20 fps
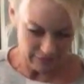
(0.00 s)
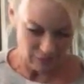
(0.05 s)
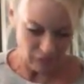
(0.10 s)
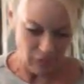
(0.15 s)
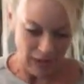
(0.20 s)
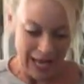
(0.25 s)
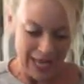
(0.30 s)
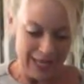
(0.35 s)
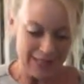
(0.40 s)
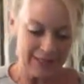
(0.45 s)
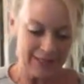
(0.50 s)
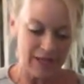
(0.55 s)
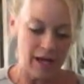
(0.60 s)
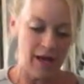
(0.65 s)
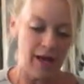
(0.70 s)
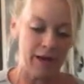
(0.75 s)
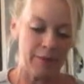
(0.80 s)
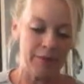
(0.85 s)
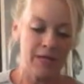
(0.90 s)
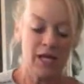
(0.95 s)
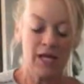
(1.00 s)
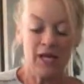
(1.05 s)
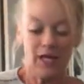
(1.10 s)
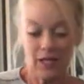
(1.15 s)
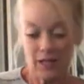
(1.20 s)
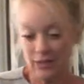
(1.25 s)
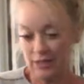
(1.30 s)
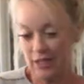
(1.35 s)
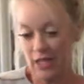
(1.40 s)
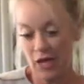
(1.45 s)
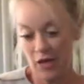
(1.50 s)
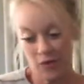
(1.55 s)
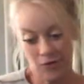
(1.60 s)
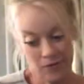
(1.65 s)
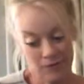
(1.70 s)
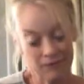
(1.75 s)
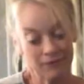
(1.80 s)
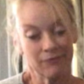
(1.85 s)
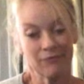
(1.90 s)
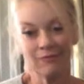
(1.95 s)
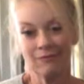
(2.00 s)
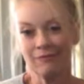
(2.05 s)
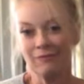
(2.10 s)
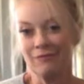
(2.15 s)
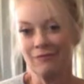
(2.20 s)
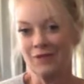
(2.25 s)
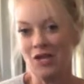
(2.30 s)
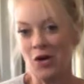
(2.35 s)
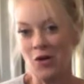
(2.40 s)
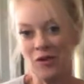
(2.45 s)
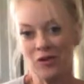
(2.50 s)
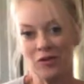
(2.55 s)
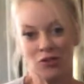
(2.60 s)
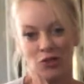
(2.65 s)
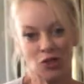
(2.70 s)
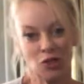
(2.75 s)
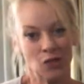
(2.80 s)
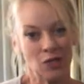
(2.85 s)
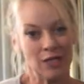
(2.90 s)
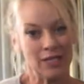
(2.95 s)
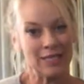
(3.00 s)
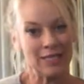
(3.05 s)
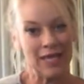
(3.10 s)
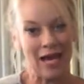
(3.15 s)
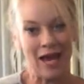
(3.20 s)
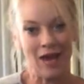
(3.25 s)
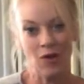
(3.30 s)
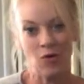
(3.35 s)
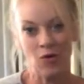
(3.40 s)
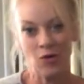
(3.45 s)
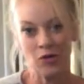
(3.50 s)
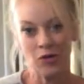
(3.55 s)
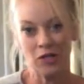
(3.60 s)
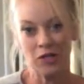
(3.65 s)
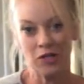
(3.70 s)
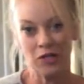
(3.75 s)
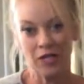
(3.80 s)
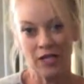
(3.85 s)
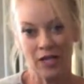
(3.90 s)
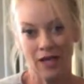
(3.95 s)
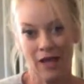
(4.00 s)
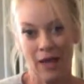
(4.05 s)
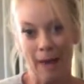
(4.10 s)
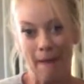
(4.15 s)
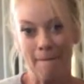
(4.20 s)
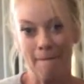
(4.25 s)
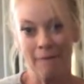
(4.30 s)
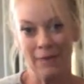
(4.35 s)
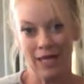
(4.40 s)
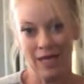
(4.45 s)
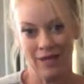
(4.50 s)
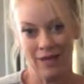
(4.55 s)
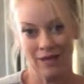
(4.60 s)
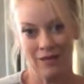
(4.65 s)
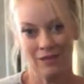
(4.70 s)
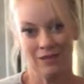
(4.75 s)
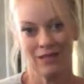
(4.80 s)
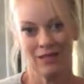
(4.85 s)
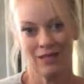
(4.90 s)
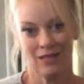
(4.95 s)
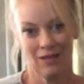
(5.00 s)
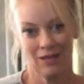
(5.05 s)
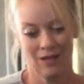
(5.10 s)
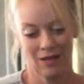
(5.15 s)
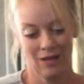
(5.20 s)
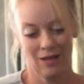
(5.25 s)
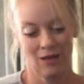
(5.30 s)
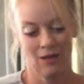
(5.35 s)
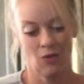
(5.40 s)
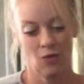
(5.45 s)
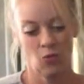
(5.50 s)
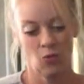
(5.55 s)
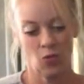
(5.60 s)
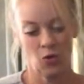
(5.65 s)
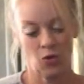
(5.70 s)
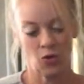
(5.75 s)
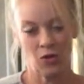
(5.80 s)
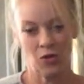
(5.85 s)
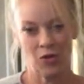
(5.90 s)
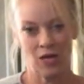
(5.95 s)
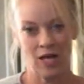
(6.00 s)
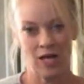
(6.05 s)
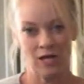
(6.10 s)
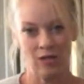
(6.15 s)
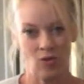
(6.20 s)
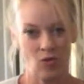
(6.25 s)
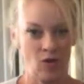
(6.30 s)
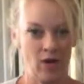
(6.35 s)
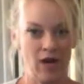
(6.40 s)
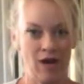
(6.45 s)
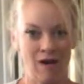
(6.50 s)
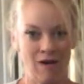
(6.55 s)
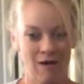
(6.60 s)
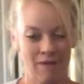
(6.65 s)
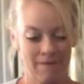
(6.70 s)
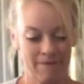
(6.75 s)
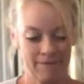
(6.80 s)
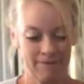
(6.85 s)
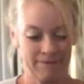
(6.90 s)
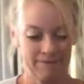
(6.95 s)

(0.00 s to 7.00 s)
rides up. So no other choice. I ordered men's wool underwear.